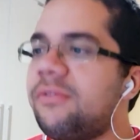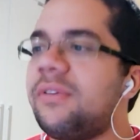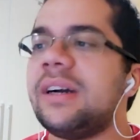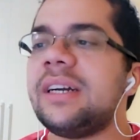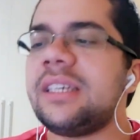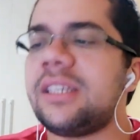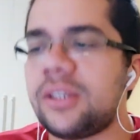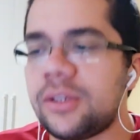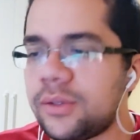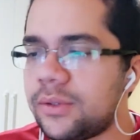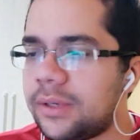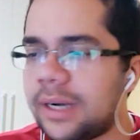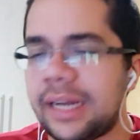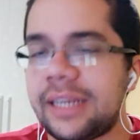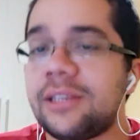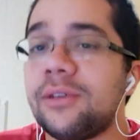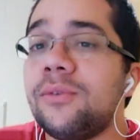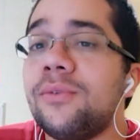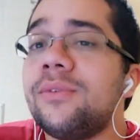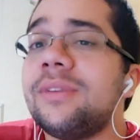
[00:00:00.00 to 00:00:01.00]
Fuck you. I
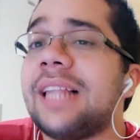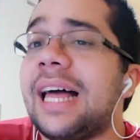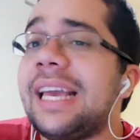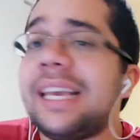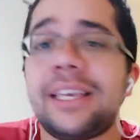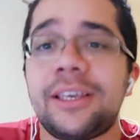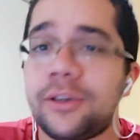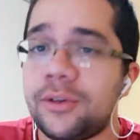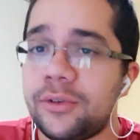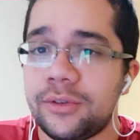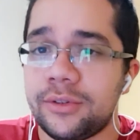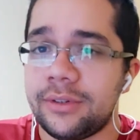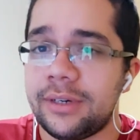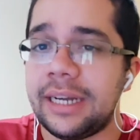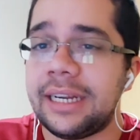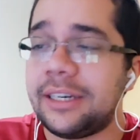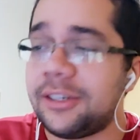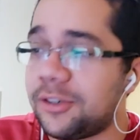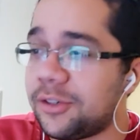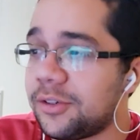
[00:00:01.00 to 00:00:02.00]
don't like you,
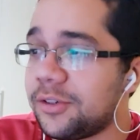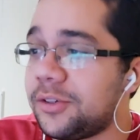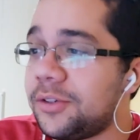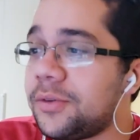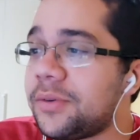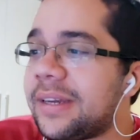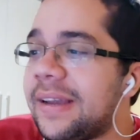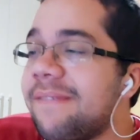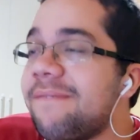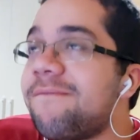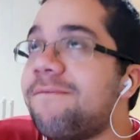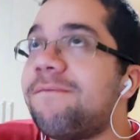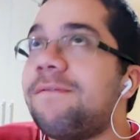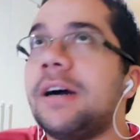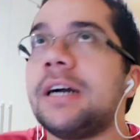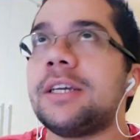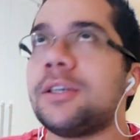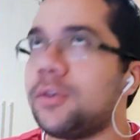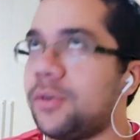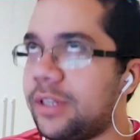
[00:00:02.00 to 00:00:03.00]
Andrew. You can
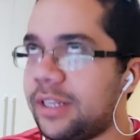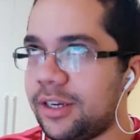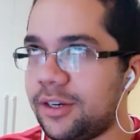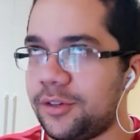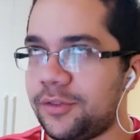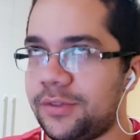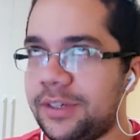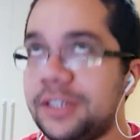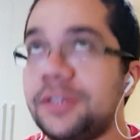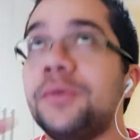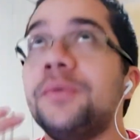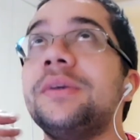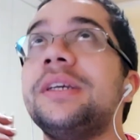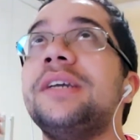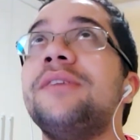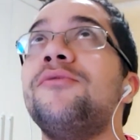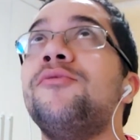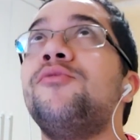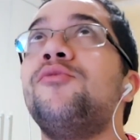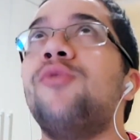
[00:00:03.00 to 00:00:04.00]
fuck yourself. I don't
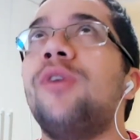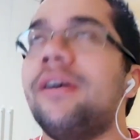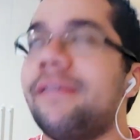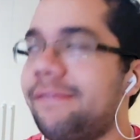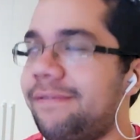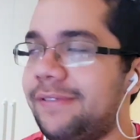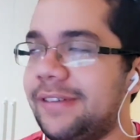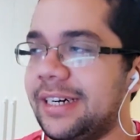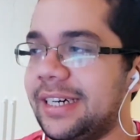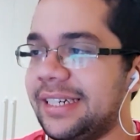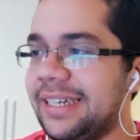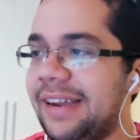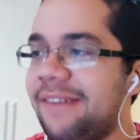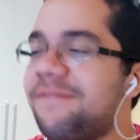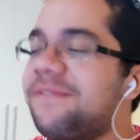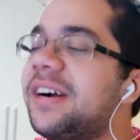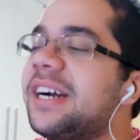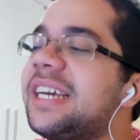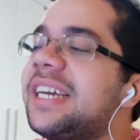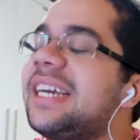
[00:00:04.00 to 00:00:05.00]
give one fuck.
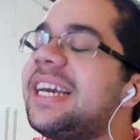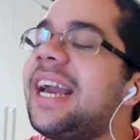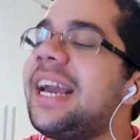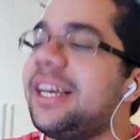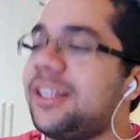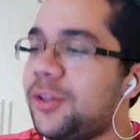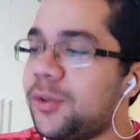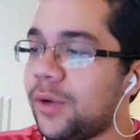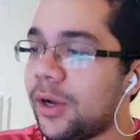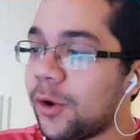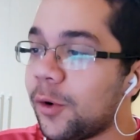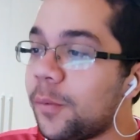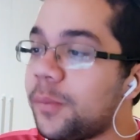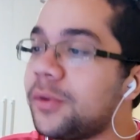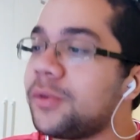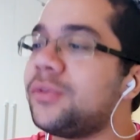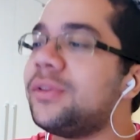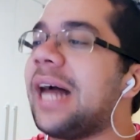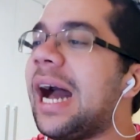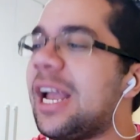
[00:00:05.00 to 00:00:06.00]
I fucking hate you. I hope
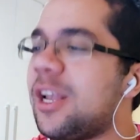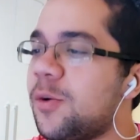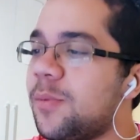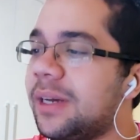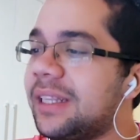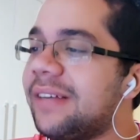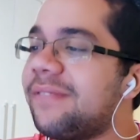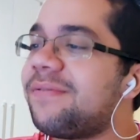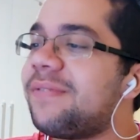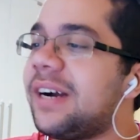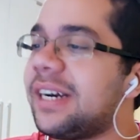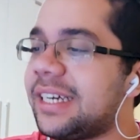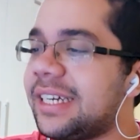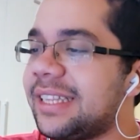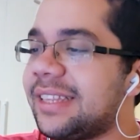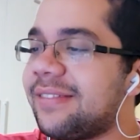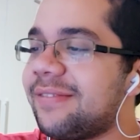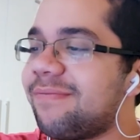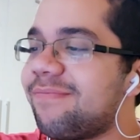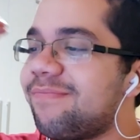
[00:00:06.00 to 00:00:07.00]
you die, you
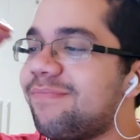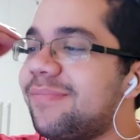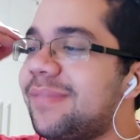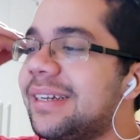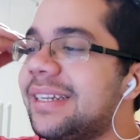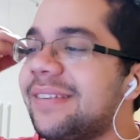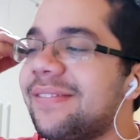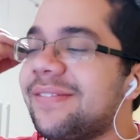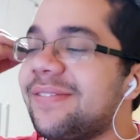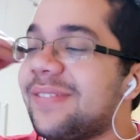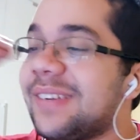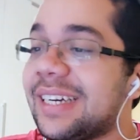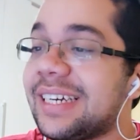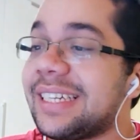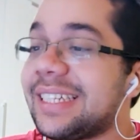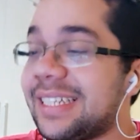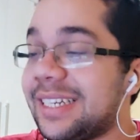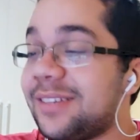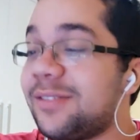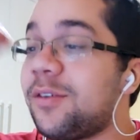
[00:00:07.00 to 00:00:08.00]
motherfucking motherfucker
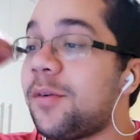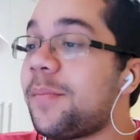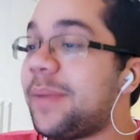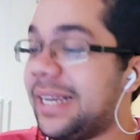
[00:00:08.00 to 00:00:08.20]
son of a